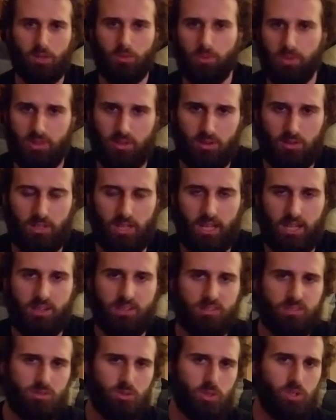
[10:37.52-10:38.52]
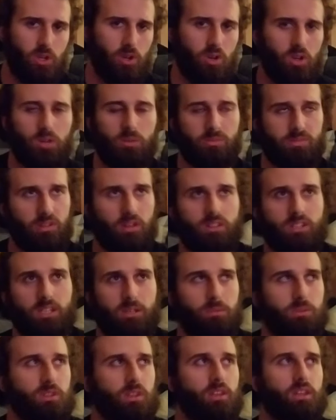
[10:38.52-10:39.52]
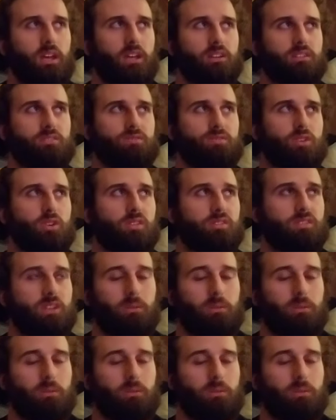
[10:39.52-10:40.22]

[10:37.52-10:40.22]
with your legs or your arms. I'll lead with the legs first,